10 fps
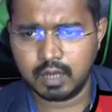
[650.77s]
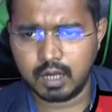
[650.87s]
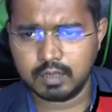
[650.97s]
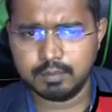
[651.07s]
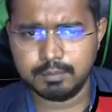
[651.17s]
The
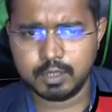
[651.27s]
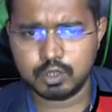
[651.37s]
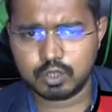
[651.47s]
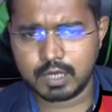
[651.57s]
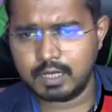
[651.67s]
other
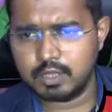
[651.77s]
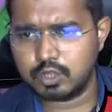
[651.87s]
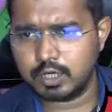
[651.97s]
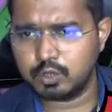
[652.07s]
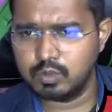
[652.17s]
major
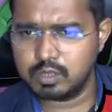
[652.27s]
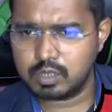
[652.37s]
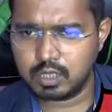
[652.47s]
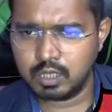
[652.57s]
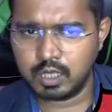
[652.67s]
challenge that you'll
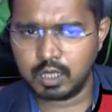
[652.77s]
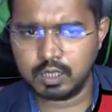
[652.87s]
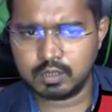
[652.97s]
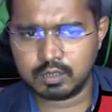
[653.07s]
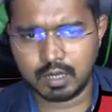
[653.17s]
see
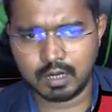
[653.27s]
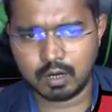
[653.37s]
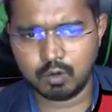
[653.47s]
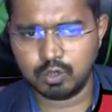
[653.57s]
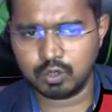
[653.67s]
is
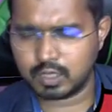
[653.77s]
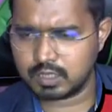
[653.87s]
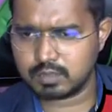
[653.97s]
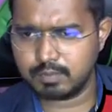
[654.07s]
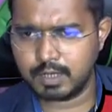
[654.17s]
around your
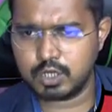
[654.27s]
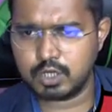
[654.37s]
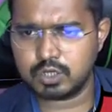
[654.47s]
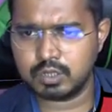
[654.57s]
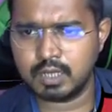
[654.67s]

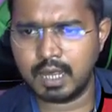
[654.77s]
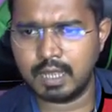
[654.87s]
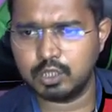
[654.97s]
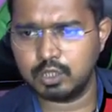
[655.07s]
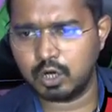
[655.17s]
customization
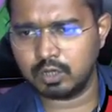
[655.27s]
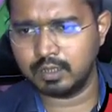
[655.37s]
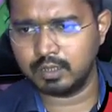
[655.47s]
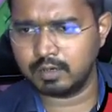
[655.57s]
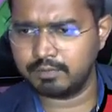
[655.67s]
and the
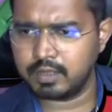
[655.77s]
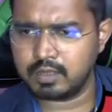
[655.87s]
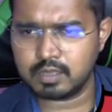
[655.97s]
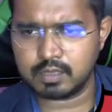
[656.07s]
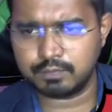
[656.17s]
.NET
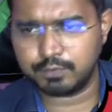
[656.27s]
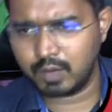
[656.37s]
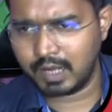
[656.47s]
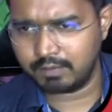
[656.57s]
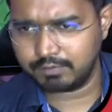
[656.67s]
references
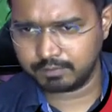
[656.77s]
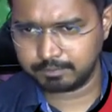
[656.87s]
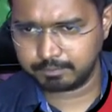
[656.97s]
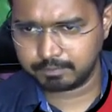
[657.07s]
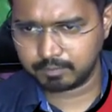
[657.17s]
if you have.